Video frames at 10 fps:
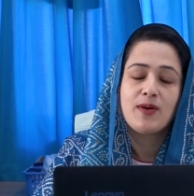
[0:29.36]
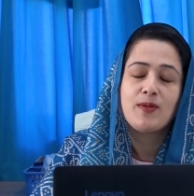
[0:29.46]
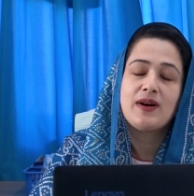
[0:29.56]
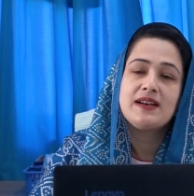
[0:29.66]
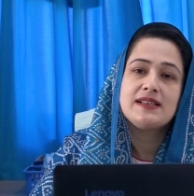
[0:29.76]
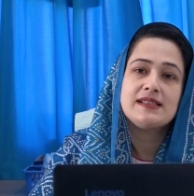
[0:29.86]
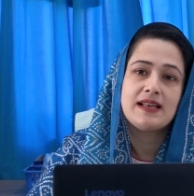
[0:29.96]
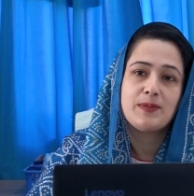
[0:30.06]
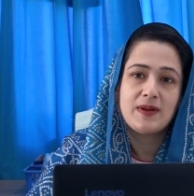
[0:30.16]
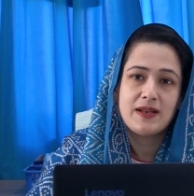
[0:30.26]
What is
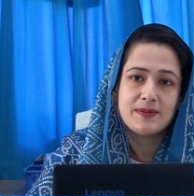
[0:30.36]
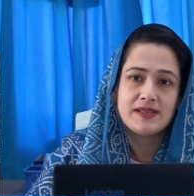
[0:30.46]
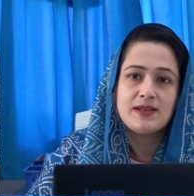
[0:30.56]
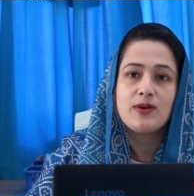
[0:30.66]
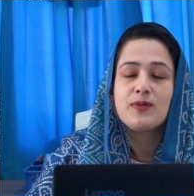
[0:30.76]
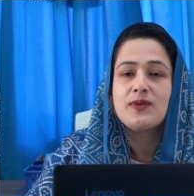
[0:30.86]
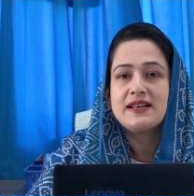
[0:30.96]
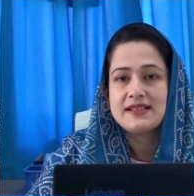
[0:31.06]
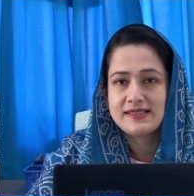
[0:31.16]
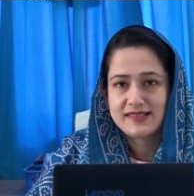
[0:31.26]
epilepsy or
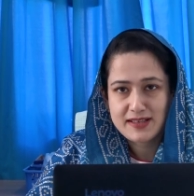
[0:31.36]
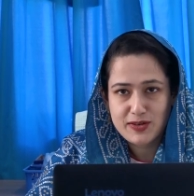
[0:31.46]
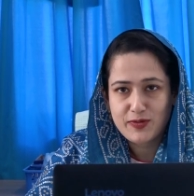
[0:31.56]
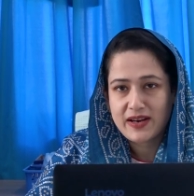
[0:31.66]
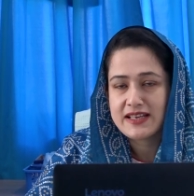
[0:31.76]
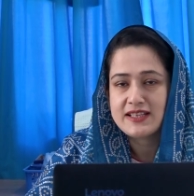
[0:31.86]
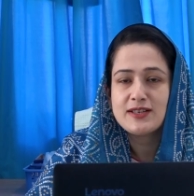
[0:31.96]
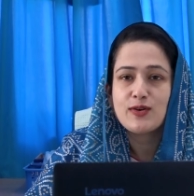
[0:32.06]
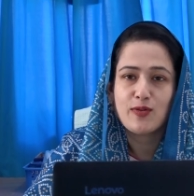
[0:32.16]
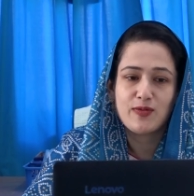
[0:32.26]
what is the
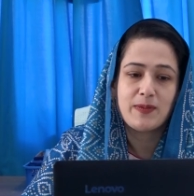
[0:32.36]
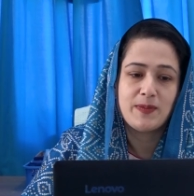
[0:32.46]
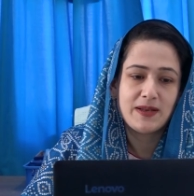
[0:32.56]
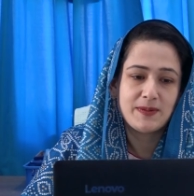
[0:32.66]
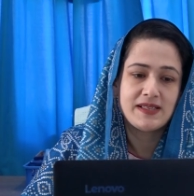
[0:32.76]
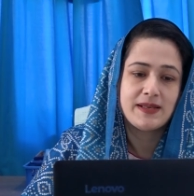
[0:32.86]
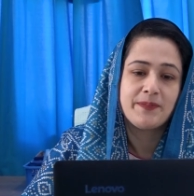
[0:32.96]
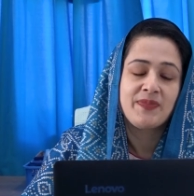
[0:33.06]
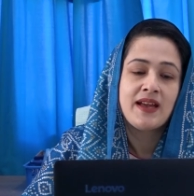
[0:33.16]
definition of epilepsy?